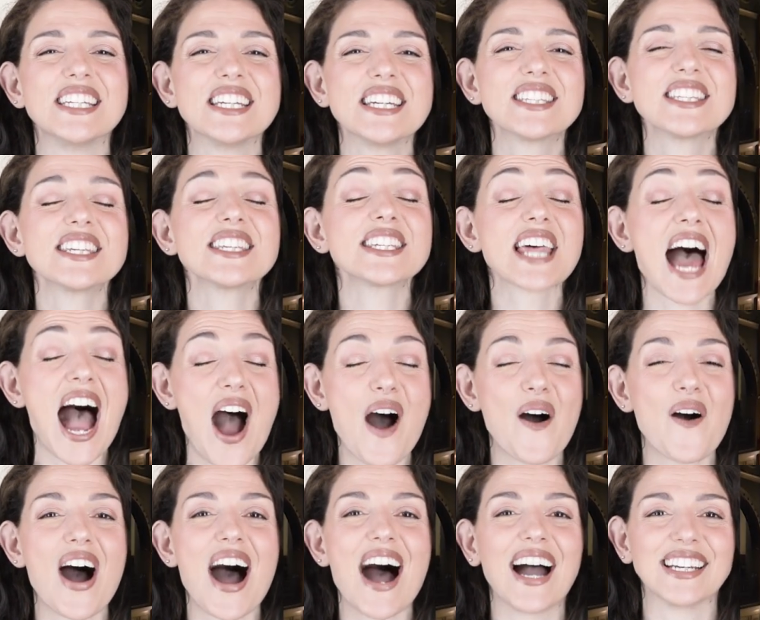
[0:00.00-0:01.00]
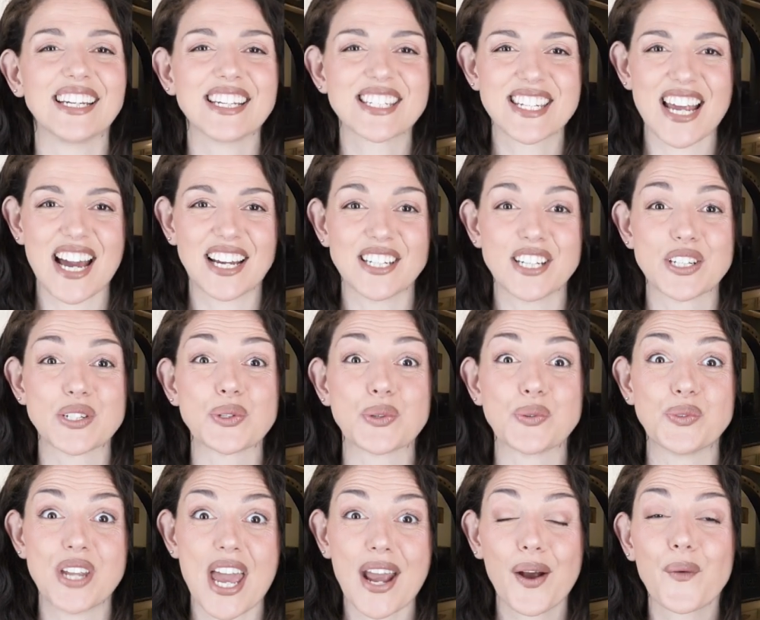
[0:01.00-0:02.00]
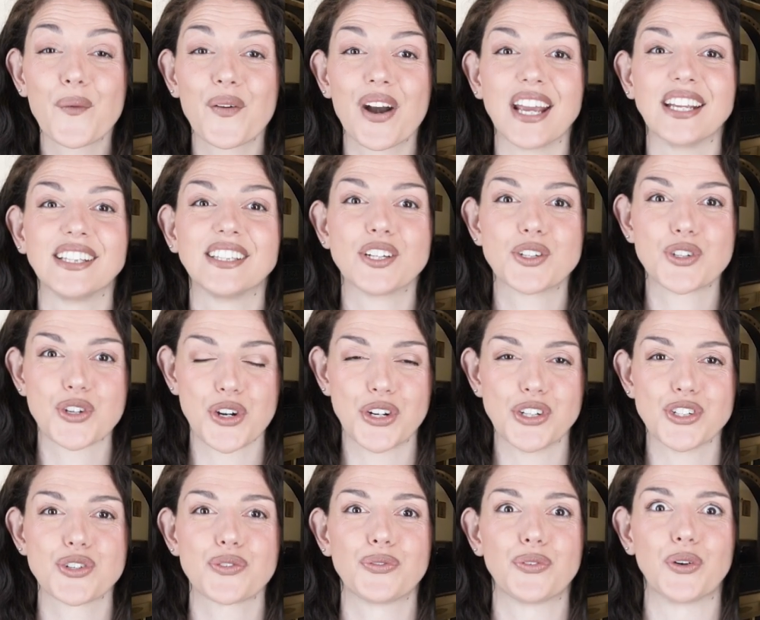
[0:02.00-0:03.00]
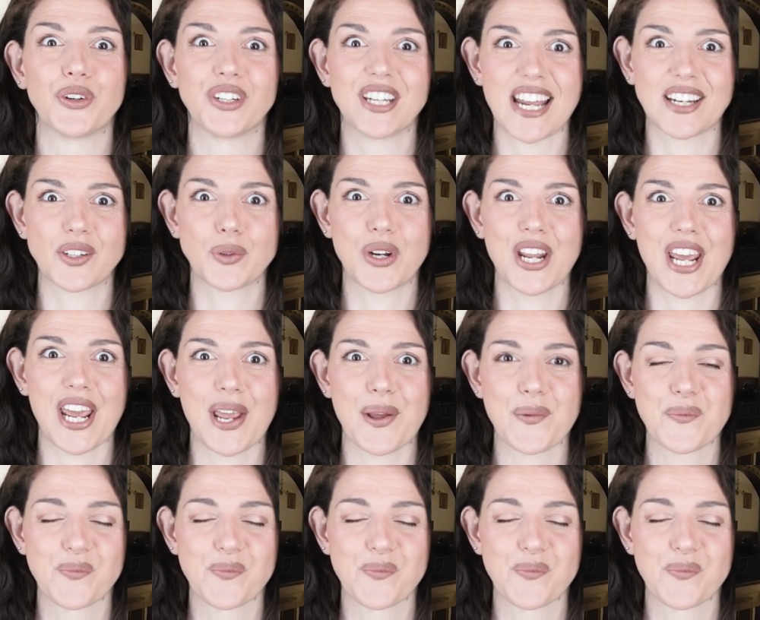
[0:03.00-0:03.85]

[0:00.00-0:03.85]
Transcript: this is how I decided to decorate the church for that day.